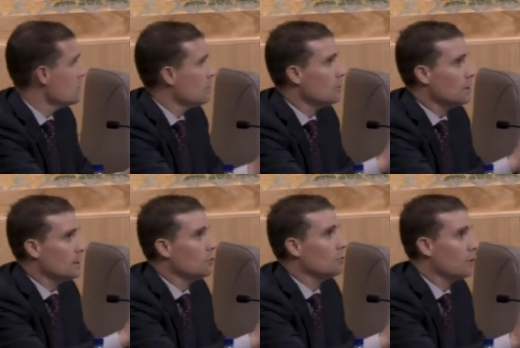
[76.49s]
but looking
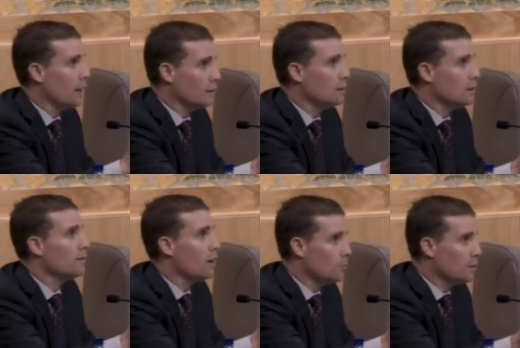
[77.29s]
at those priority
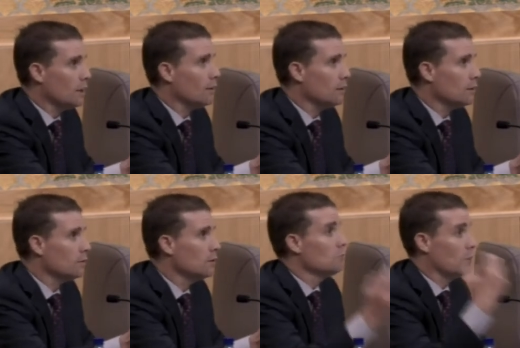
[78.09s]
development areas,
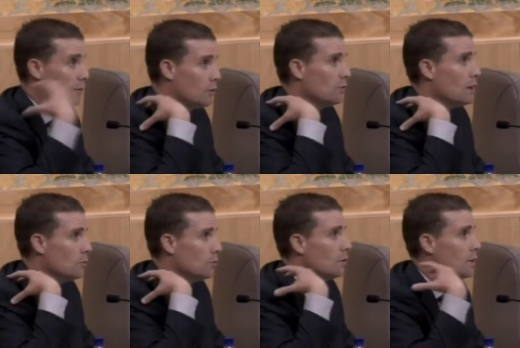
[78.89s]
like for example
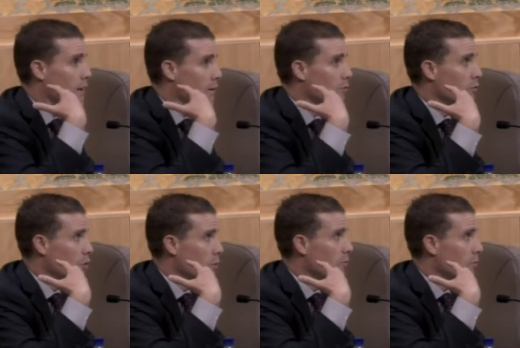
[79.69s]
in the county of
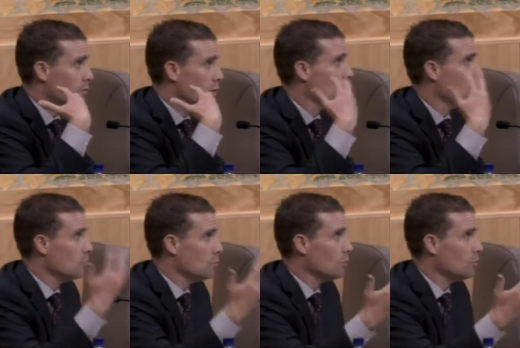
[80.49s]
Sonoma, for example, when I was on
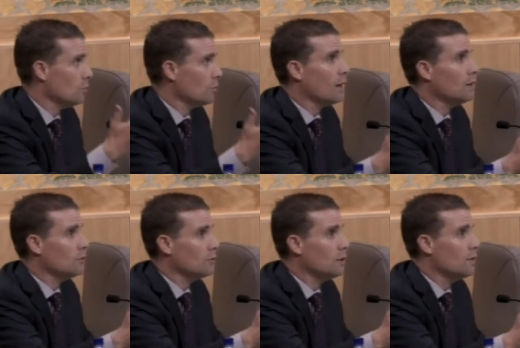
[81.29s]
the Board of
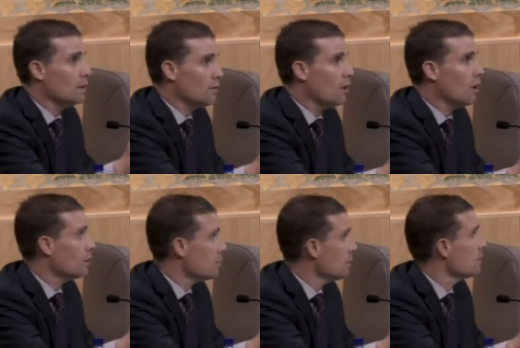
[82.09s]
Supervisors, that have
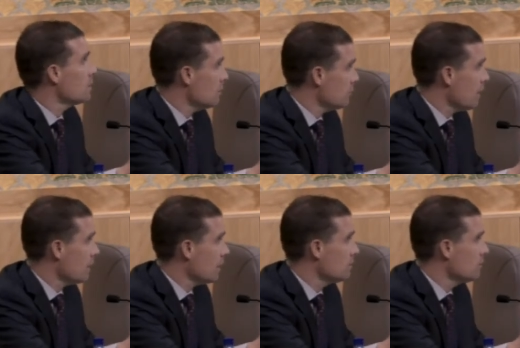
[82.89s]
already been
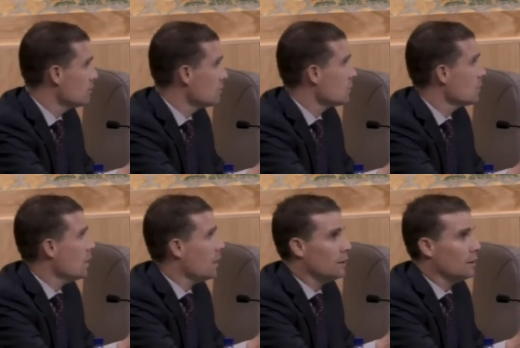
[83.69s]
identified
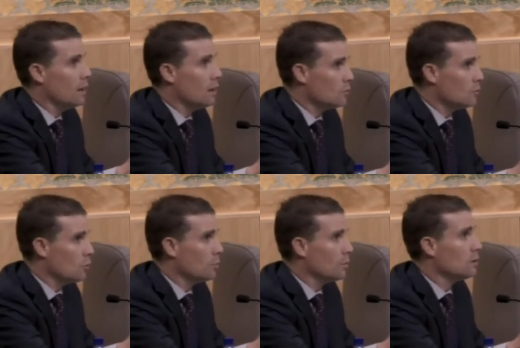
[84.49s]
uh, that are
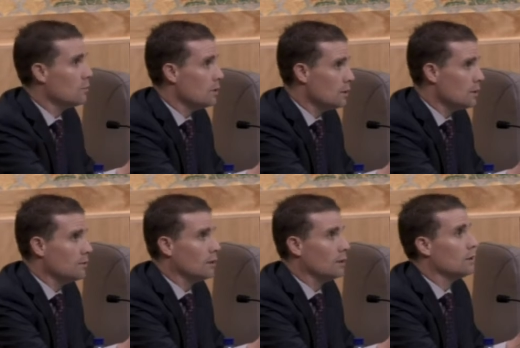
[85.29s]
unincorporated communities
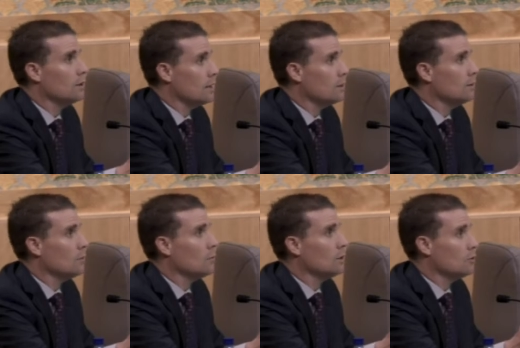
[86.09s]
that are connected
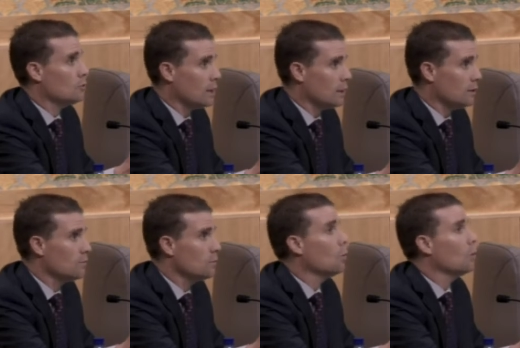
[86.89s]
somewhat to
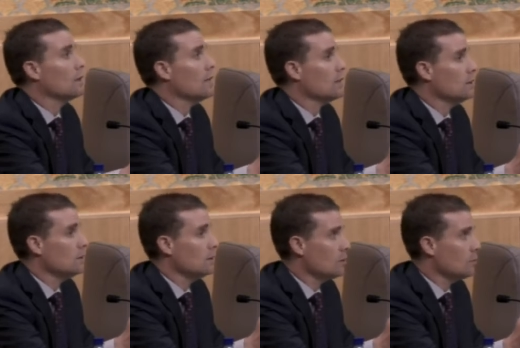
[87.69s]
transit or connected
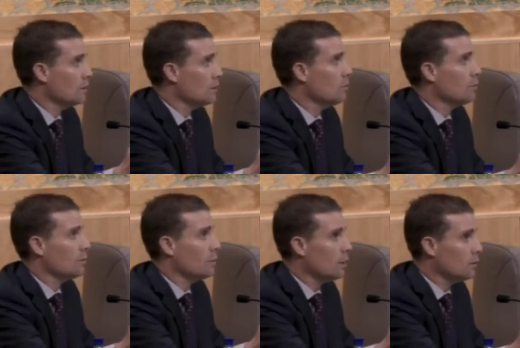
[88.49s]
completely with a
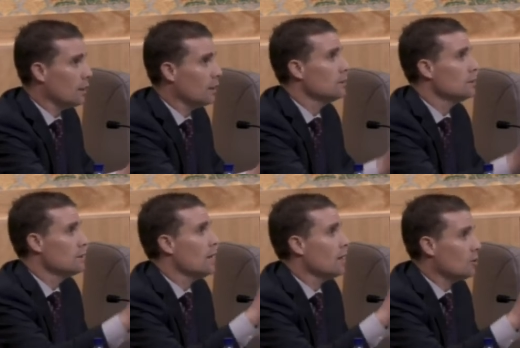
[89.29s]
rail line.
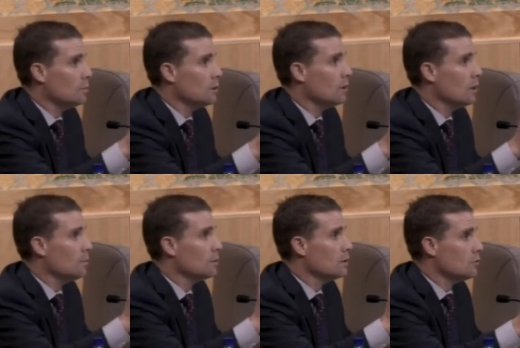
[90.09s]
That could be uh,
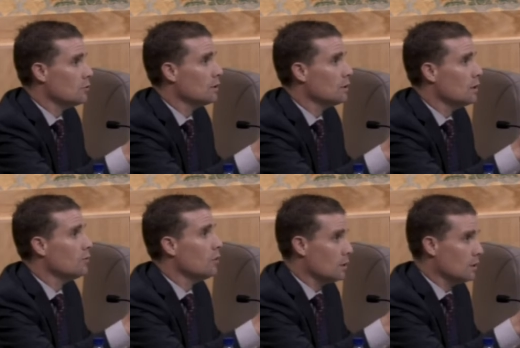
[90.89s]
potentially a
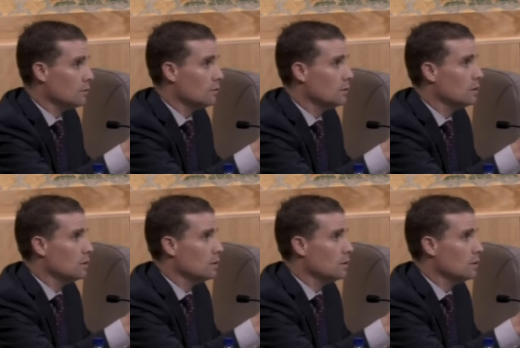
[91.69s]
focus